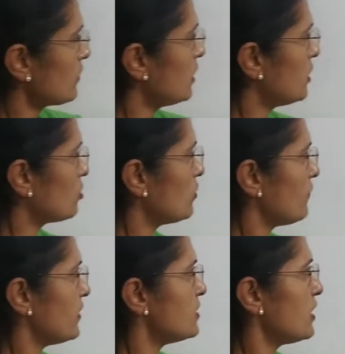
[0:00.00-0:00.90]
Now the
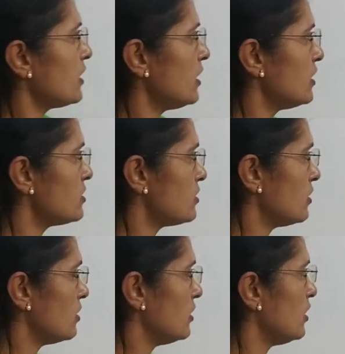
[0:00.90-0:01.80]
fencing is
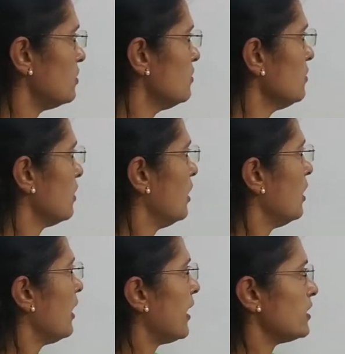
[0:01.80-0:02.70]
done
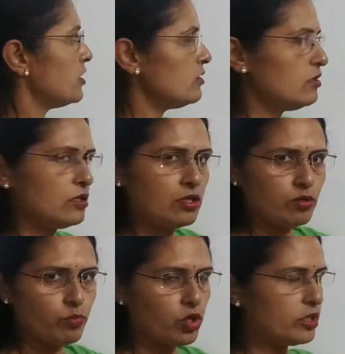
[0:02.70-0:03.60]
at the
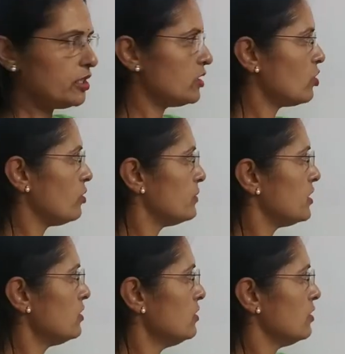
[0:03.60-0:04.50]
border of the
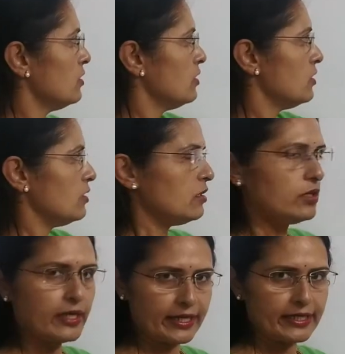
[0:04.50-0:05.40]

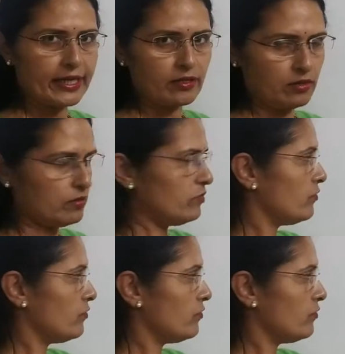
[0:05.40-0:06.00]
rectangle.